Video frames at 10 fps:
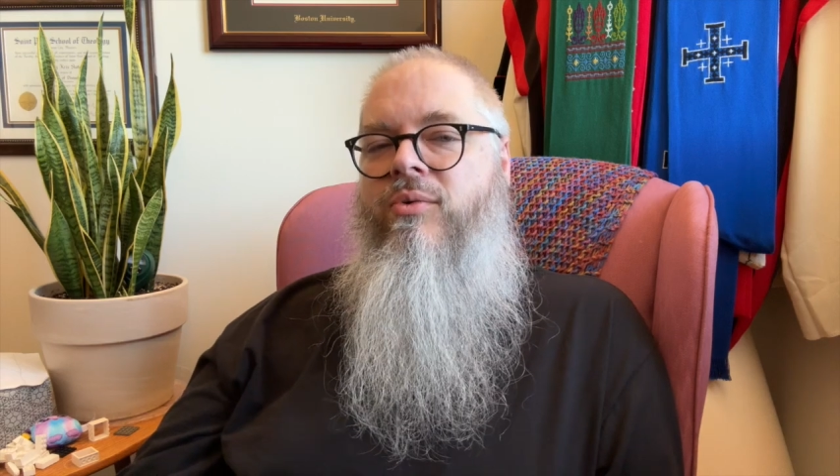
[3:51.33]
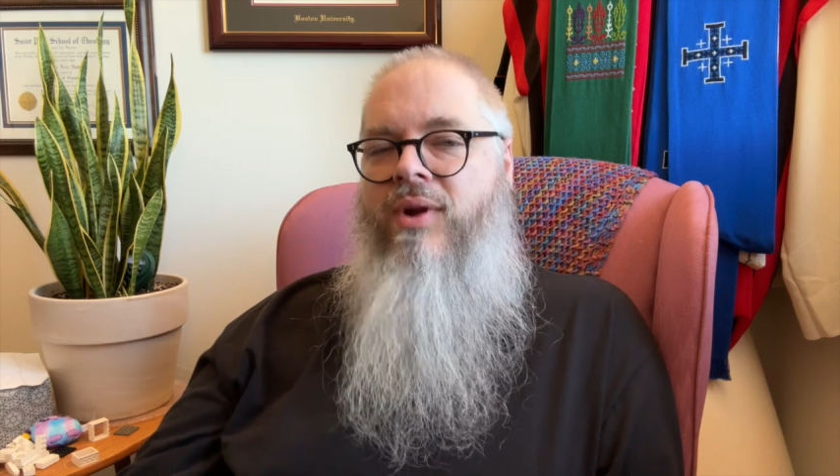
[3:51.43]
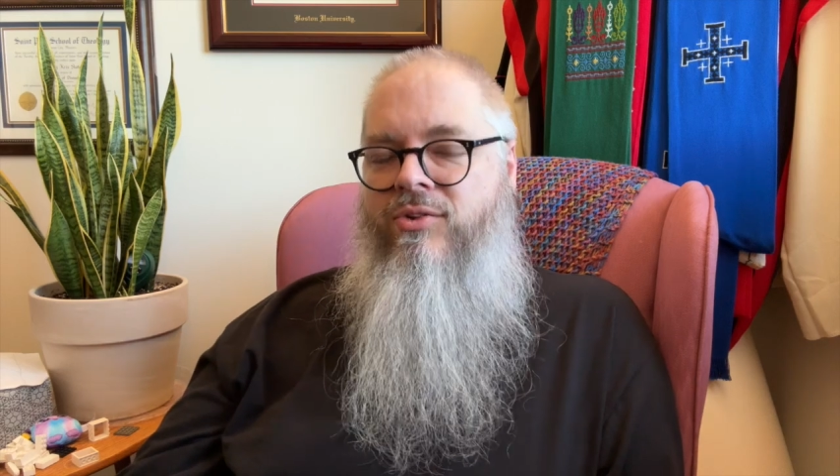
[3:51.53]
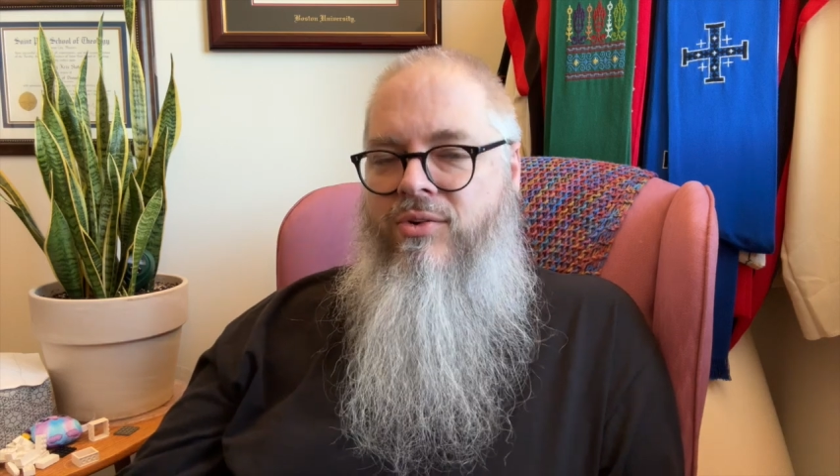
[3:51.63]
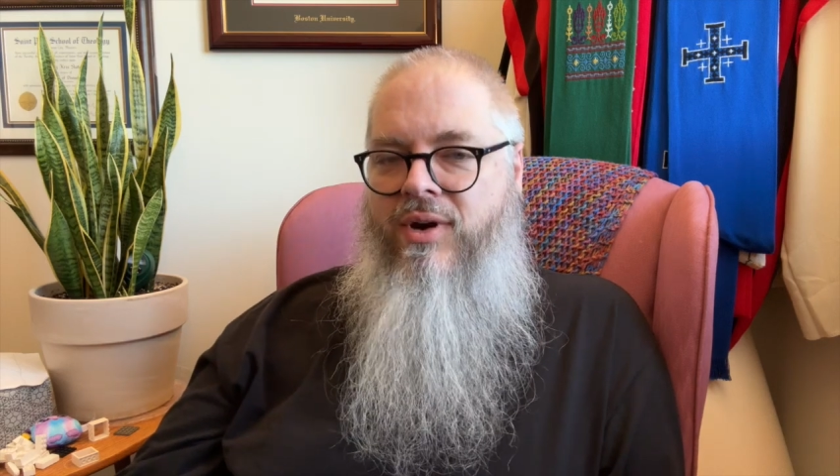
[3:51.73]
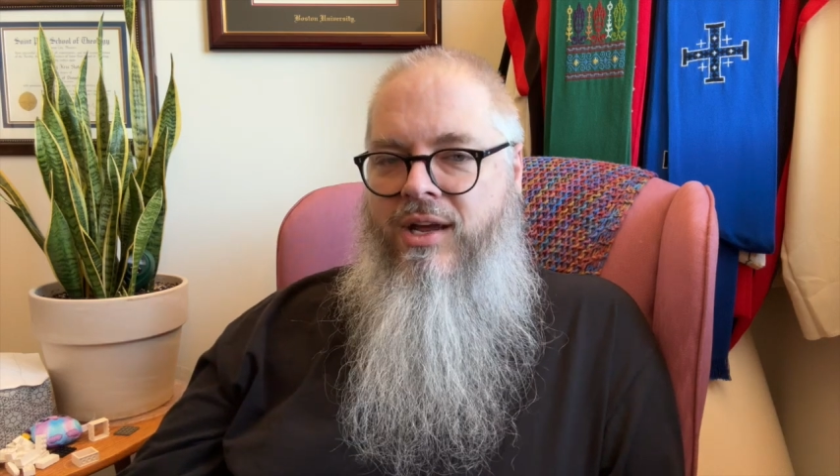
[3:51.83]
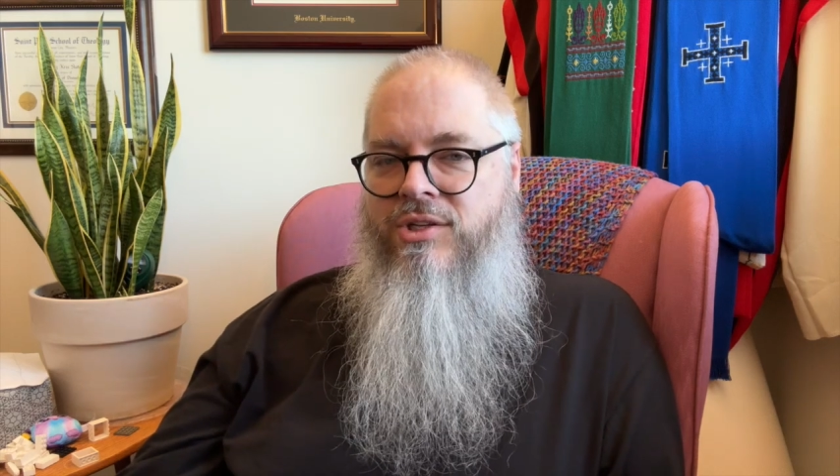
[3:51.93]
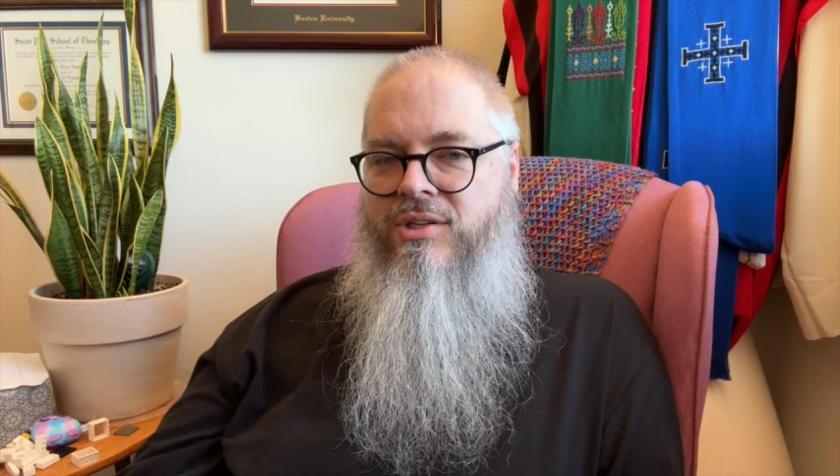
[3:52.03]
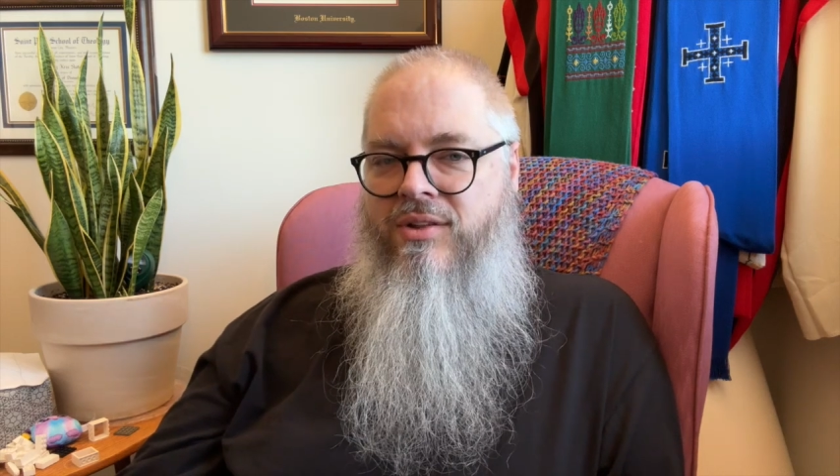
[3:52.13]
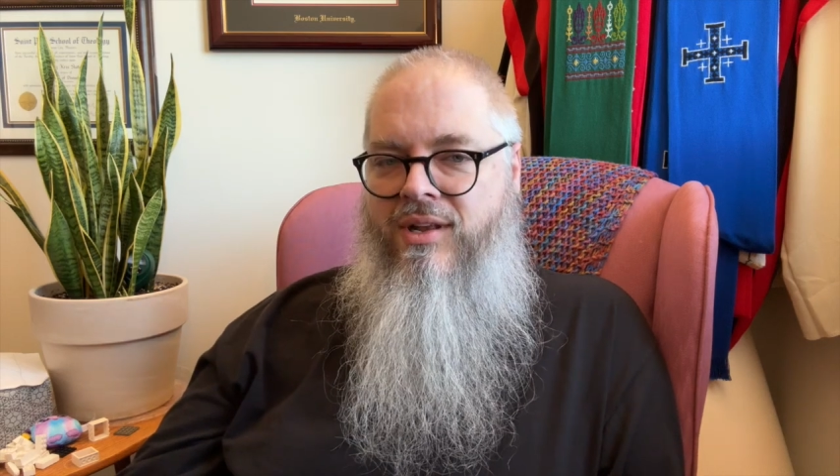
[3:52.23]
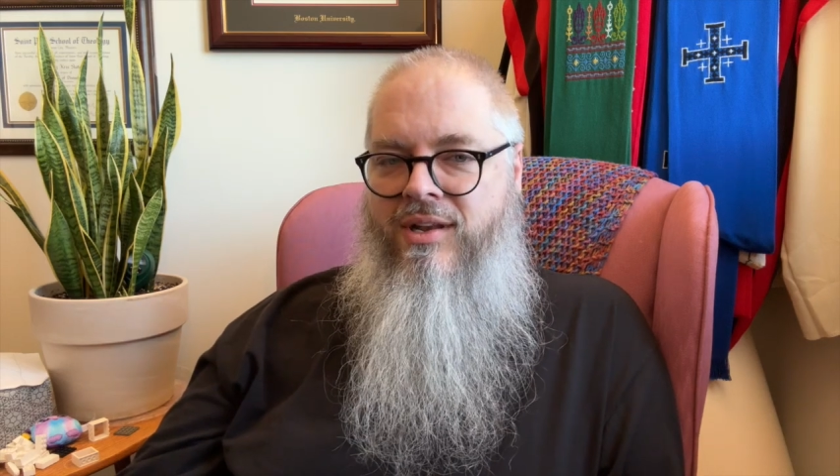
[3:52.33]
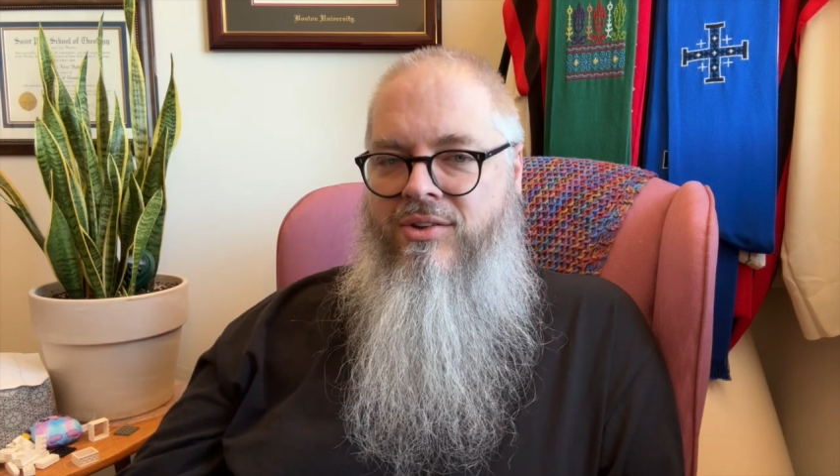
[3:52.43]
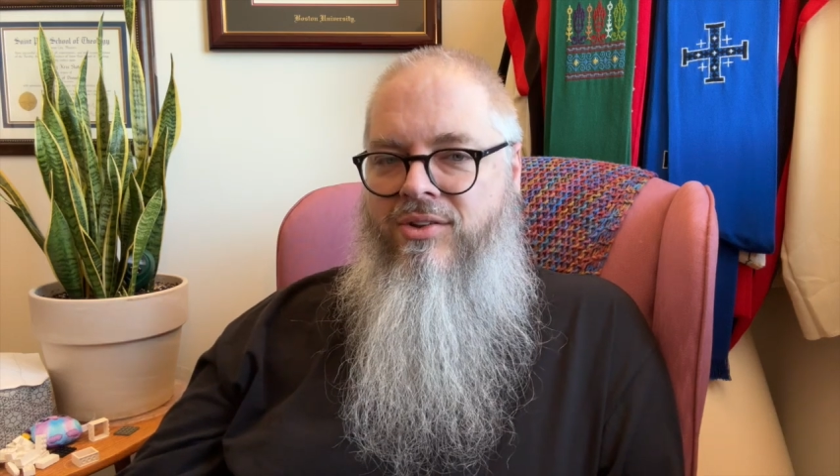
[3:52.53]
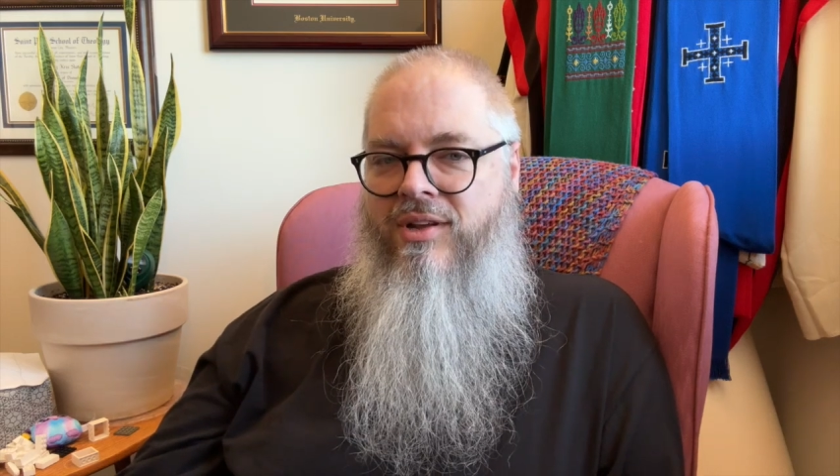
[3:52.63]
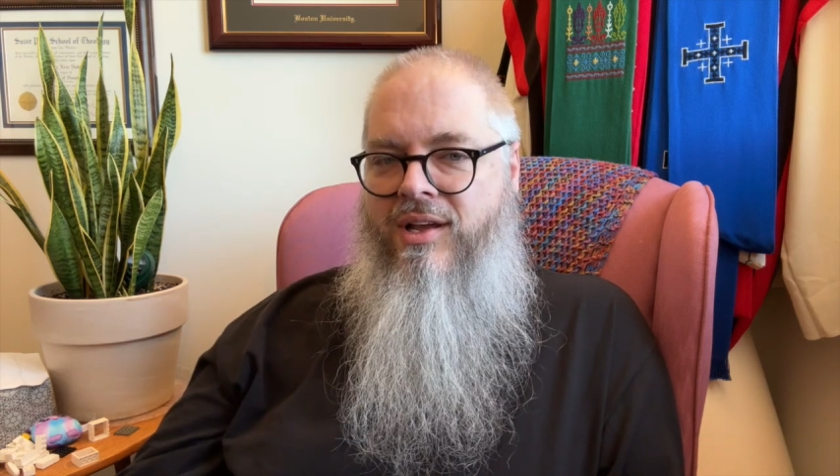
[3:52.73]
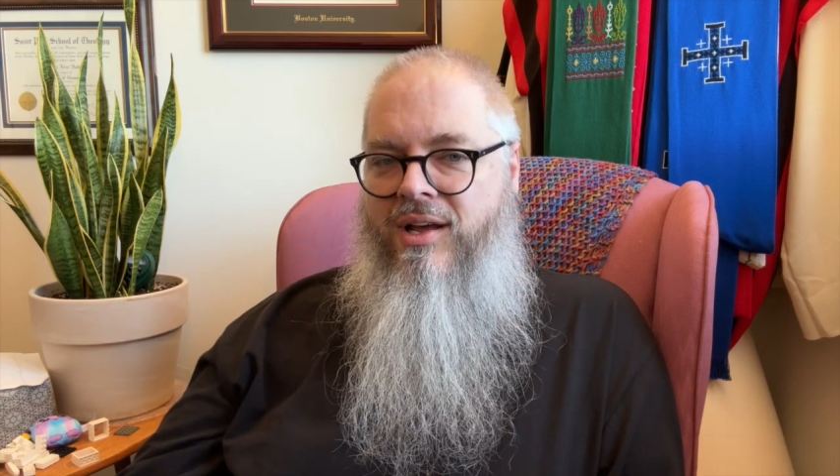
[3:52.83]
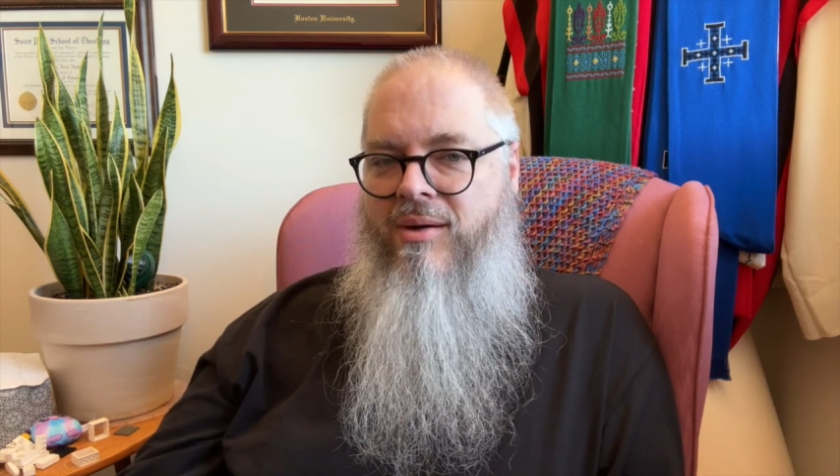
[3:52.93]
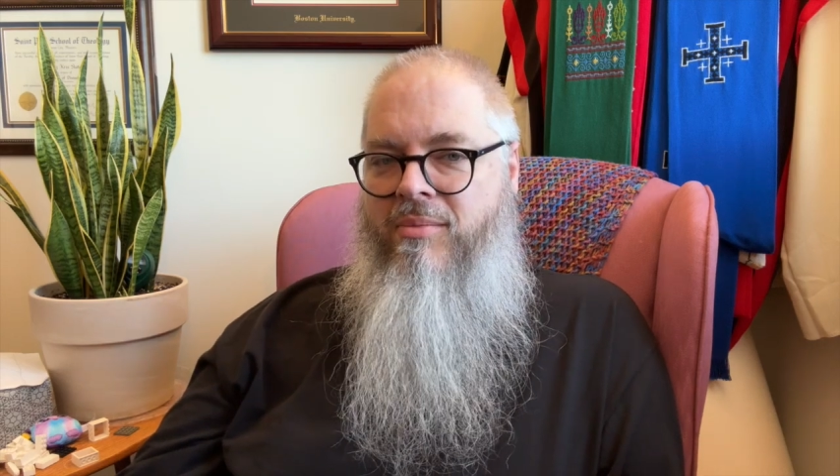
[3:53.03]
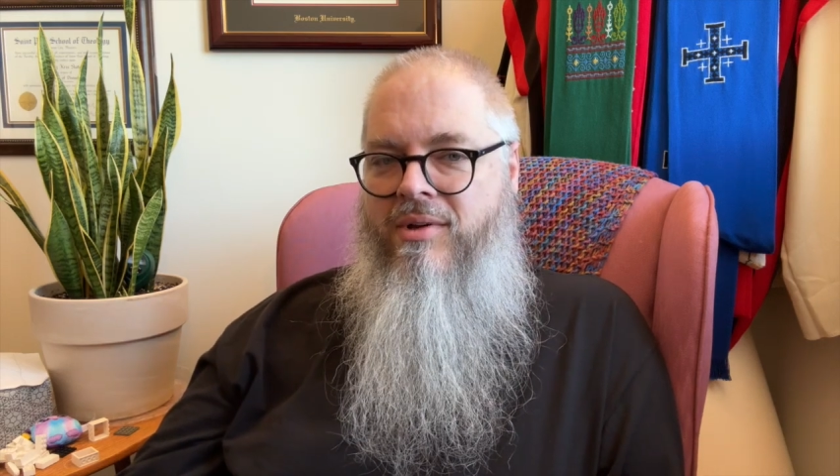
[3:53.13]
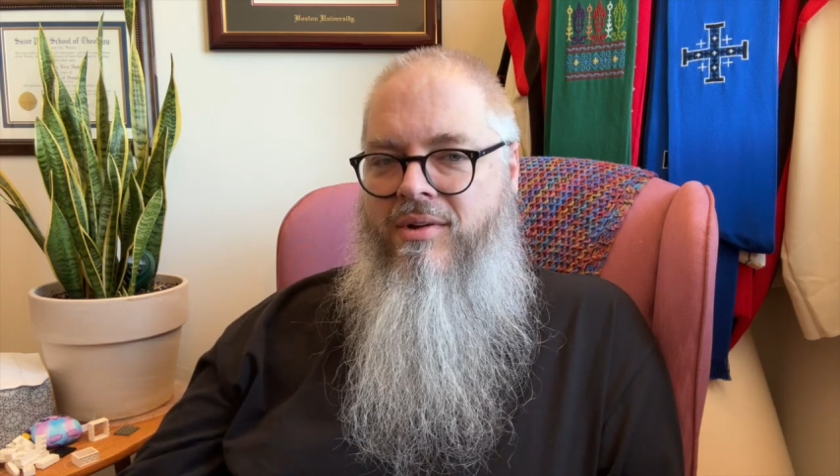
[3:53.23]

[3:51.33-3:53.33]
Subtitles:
the resurrection that is to come.